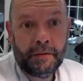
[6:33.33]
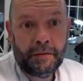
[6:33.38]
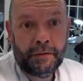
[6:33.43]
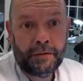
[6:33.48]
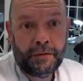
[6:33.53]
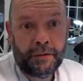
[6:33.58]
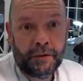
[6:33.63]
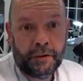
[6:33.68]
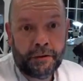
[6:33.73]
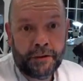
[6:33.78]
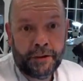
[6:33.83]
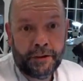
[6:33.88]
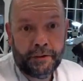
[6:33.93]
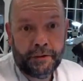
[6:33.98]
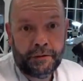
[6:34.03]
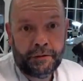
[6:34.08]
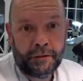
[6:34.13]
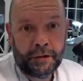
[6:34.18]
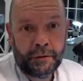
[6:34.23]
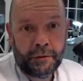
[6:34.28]
Following,
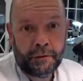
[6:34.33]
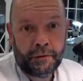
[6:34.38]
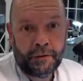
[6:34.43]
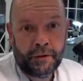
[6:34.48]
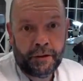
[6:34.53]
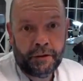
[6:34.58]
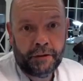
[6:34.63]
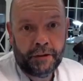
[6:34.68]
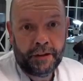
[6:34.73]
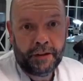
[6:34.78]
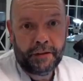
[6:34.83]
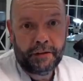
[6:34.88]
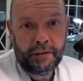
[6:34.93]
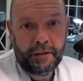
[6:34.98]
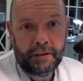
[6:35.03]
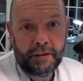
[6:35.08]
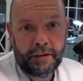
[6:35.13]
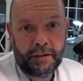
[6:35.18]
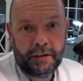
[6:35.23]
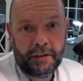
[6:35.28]
following, following.
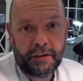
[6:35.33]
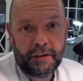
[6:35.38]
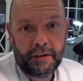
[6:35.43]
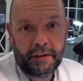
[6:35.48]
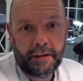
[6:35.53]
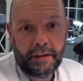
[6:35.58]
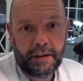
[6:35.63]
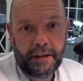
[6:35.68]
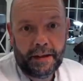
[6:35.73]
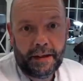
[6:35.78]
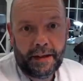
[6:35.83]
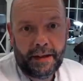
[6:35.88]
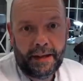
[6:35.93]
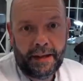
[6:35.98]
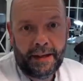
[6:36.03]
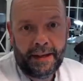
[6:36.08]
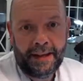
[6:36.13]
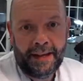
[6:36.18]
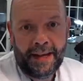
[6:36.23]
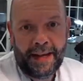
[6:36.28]

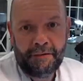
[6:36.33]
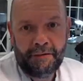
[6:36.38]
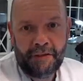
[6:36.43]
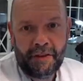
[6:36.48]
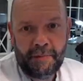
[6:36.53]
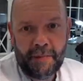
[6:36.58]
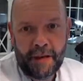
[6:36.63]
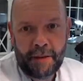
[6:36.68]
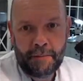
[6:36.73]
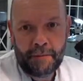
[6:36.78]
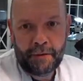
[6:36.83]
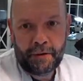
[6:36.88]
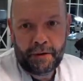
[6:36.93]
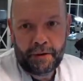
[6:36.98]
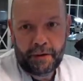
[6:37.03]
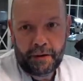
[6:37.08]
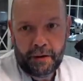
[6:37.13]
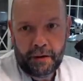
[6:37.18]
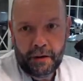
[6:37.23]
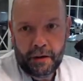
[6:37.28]
And again,
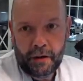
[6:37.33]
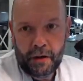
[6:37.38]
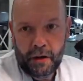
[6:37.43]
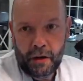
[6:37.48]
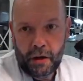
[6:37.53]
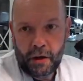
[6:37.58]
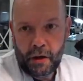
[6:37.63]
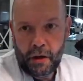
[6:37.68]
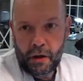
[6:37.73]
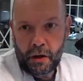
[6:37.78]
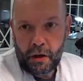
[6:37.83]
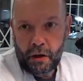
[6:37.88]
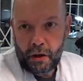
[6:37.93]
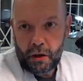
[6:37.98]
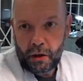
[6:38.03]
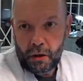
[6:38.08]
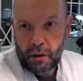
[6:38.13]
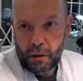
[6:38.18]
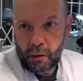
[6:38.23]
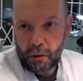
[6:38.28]
remember,
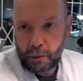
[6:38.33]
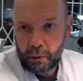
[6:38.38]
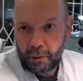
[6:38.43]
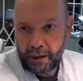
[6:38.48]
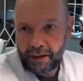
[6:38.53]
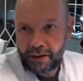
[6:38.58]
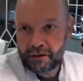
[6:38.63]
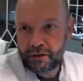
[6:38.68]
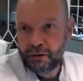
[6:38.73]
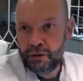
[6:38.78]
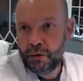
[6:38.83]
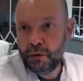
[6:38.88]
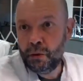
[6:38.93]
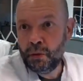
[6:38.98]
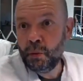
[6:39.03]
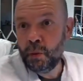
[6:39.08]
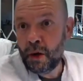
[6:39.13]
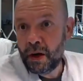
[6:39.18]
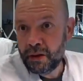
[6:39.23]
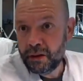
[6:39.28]
always do
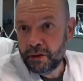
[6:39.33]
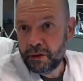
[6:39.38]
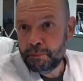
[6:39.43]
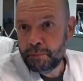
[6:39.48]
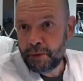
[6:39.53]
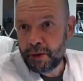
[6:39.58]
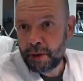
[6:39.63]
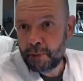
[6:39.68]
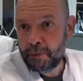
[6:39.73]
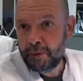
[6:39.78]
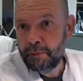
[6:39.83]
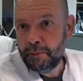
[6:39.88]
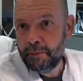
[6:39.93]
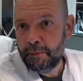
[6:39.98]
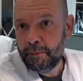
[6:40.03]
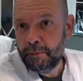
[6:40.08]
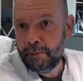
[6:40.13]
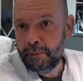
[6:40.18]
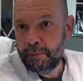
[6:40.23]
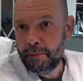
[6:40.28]
one problem
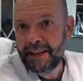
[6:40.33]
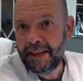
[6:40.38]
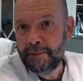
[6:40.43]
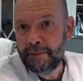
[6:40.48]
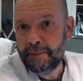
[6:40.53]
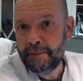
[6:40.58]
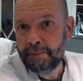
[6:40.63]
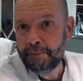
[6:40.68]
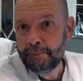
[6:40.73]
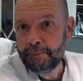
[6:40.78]
at a time.